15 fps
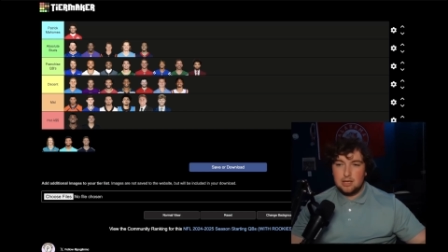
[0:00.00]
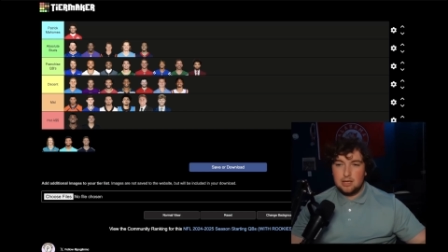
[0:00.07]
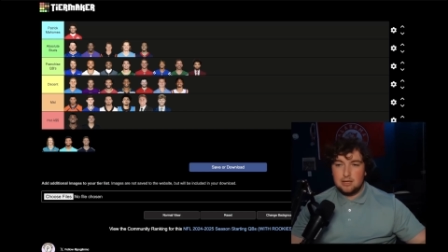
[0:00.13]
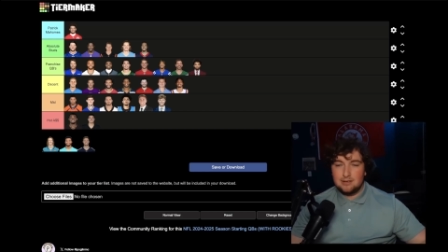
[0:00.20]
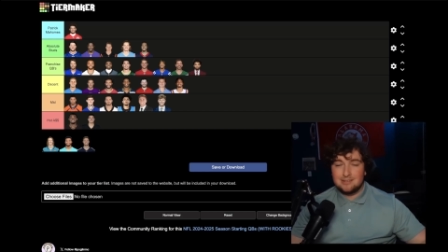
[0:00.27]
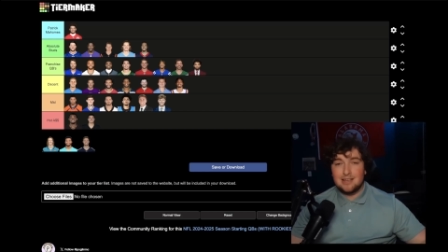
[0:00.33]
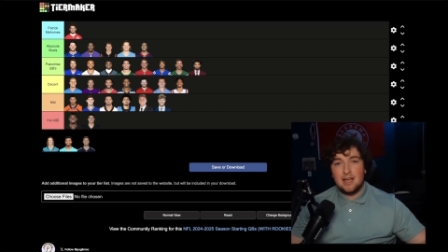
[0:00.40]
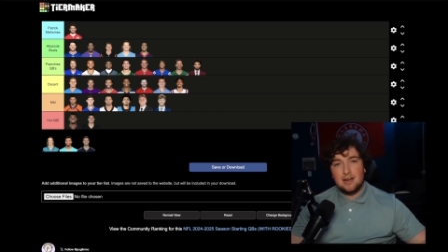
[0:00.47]

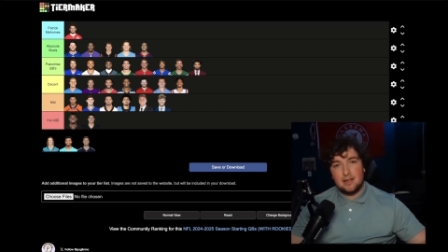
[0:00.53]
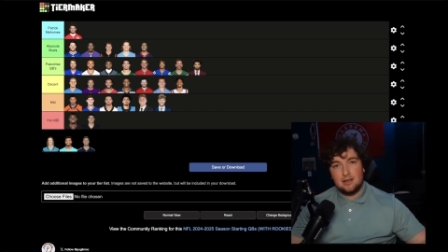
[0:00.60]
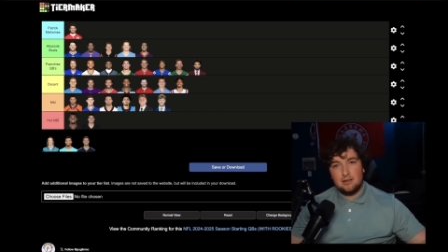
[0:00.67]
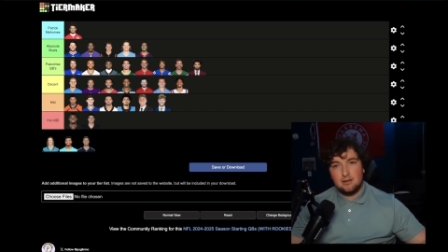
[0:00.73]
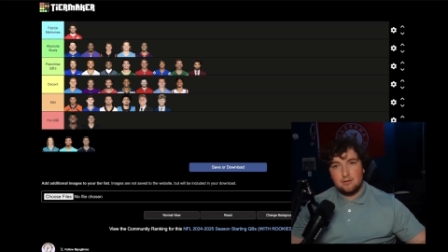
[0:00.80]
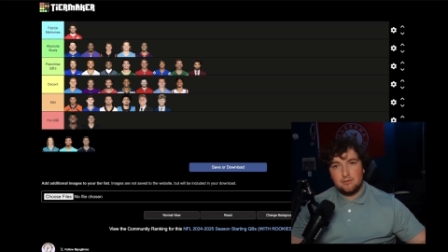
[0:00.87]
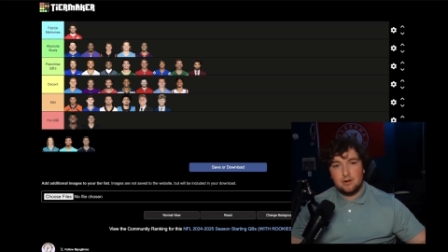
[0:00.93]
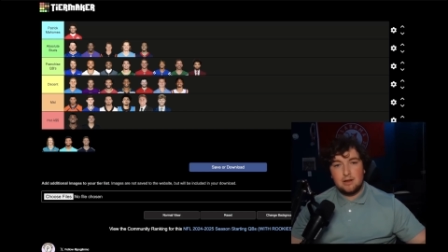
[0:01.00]
signing
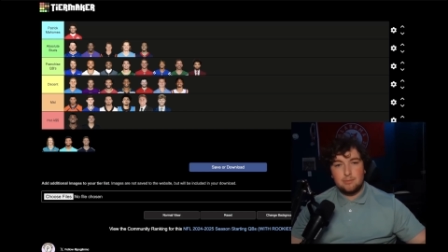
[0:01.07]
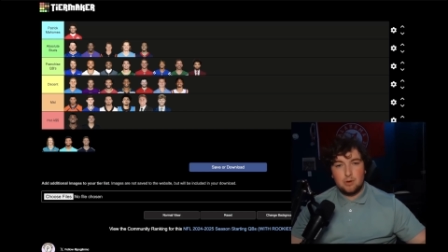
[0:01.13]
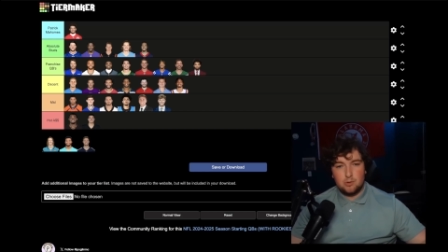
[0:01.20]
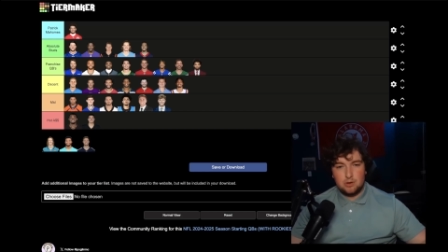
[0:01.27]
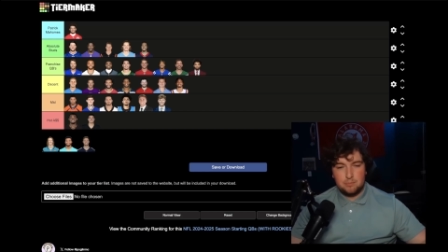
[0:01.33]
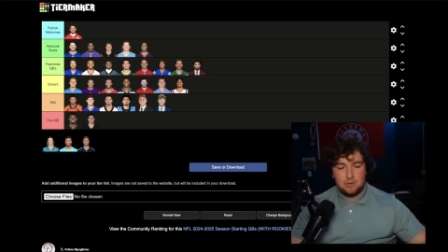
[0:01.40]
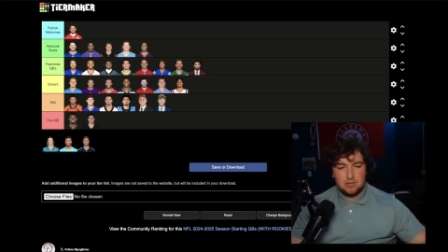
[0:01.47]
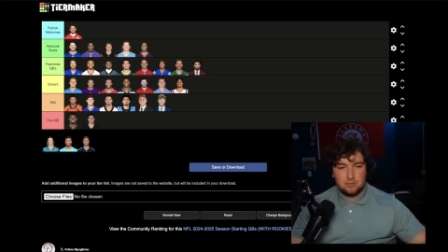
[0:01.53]
for him going
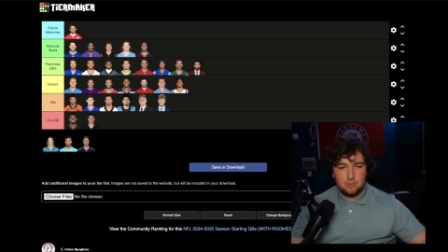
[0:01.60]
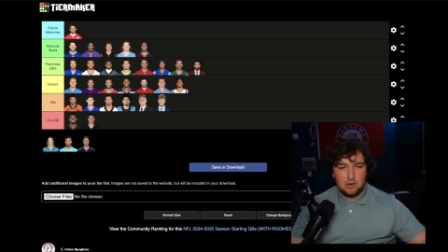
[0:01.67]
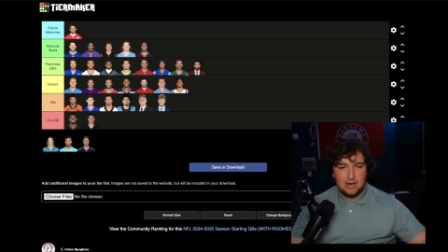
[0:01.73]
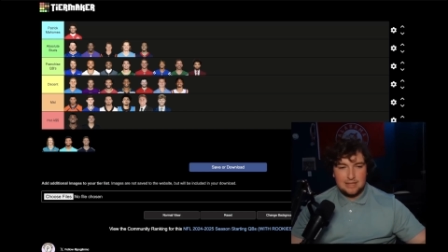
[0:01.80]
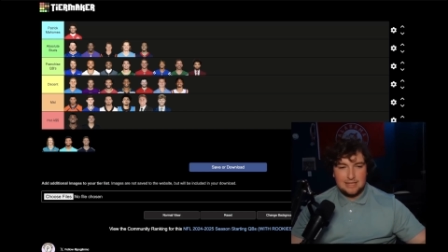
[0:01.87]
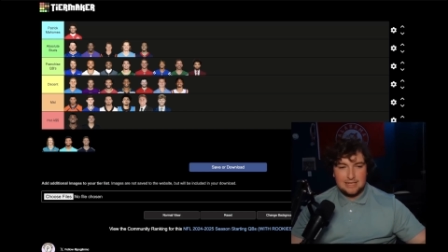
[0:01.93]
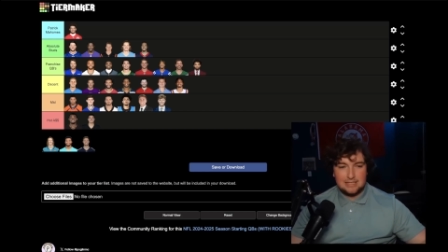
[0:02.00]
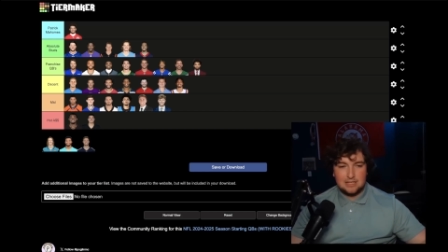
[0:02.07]
to Pittsburgh, I
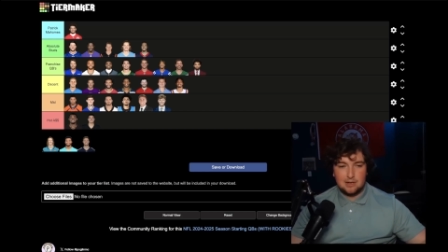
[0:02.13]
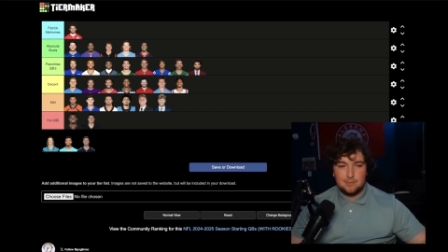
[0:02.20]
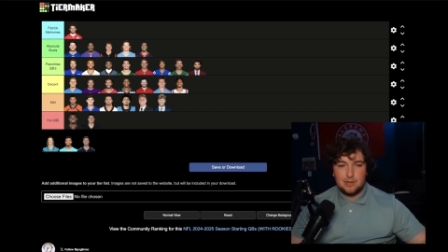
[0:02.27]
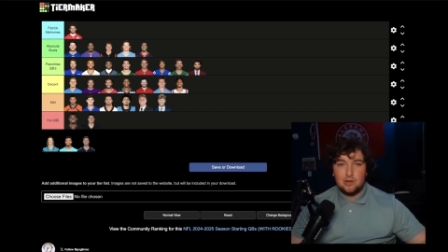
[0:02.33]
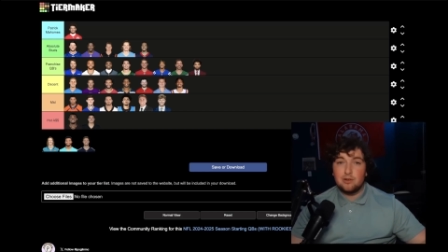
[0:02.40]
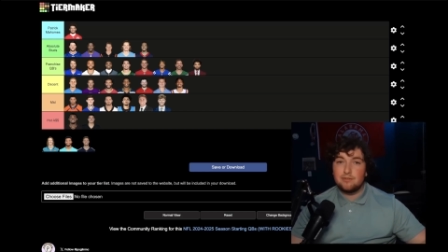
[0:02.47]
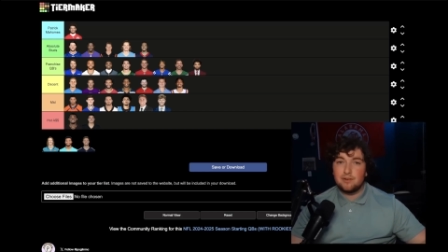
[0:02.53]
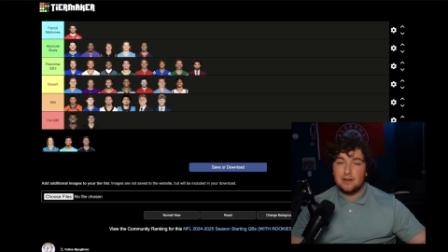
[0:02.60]
think, is going to be
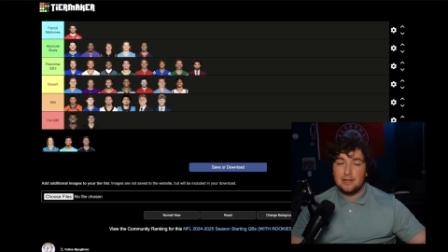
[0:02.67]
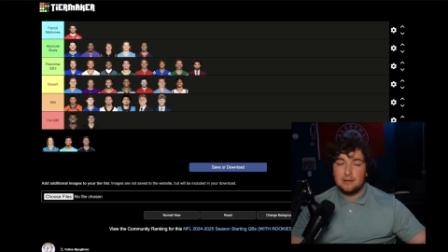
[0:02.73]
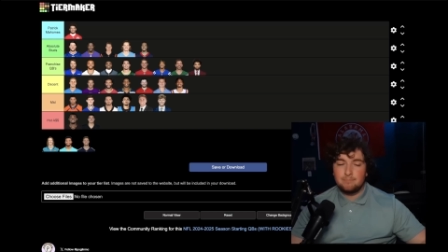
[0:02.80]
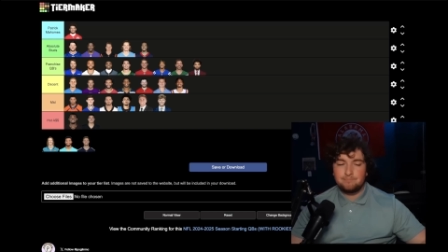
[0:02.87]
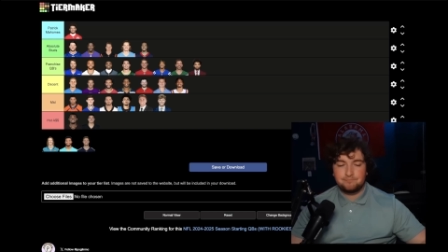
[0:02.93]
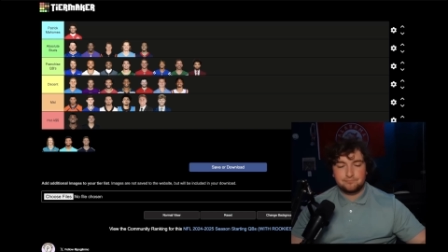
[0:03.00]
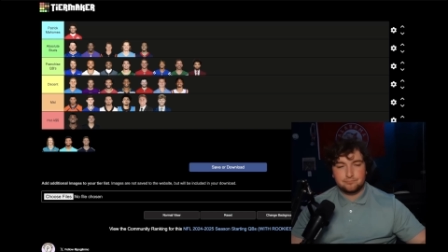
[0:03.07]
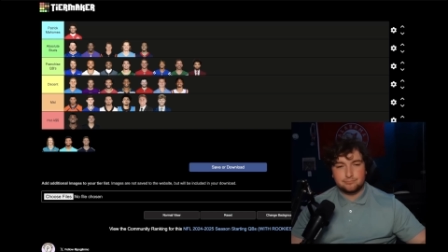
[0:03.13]
good for him
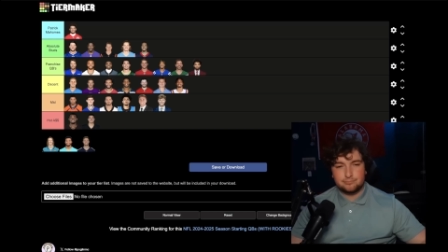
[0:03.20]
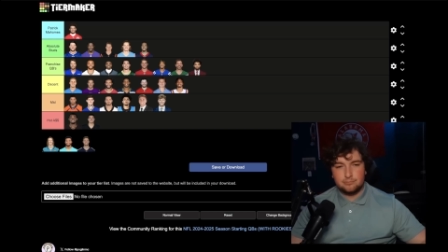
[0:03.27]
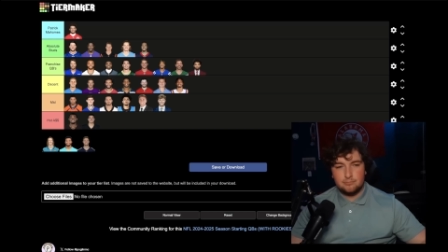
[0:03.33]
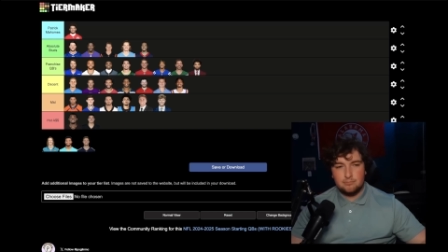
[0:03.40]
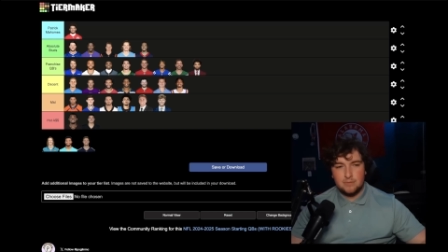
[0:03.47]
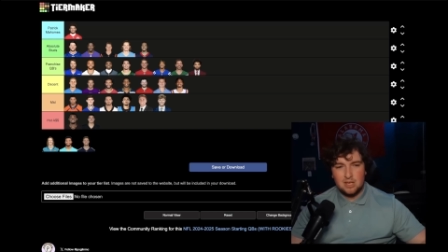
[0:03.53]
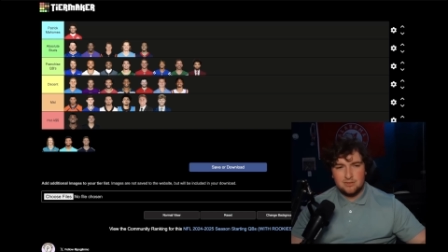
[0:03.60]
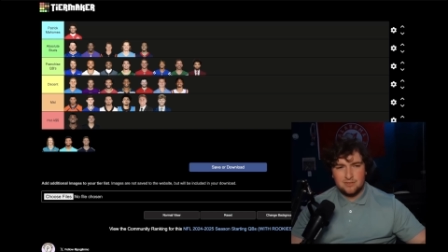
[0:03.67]

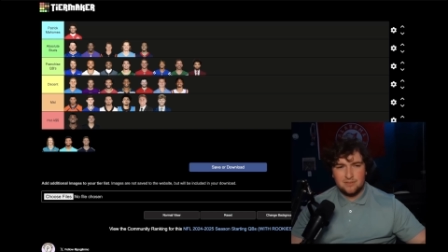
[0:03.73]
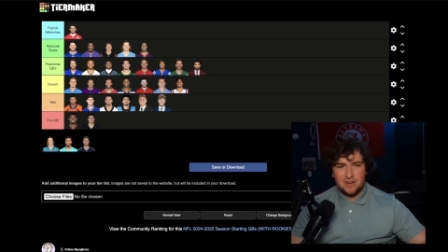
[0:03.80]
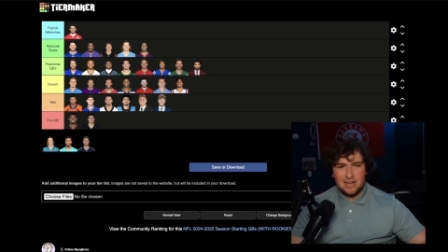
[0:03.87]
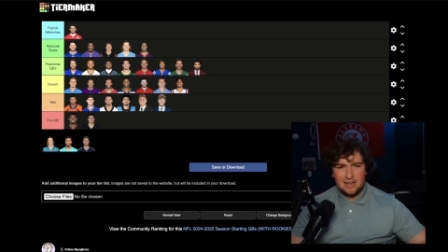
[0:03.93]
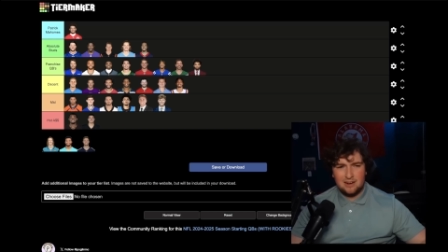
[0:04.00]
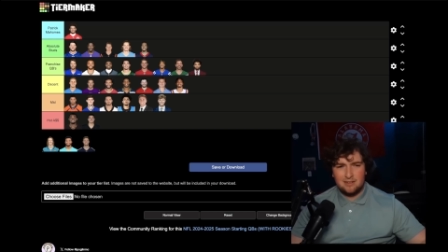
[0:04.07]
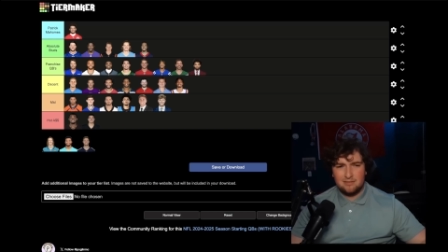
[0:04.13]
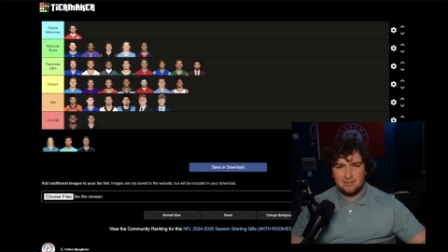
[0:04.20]
to
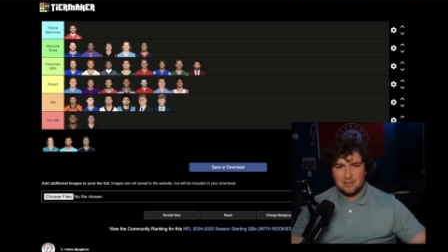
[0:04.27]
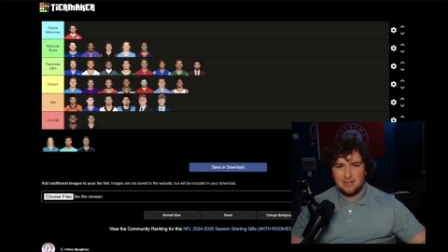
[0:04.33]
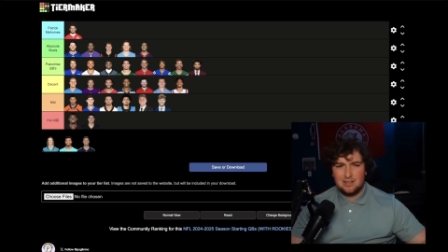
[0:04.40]
kind of,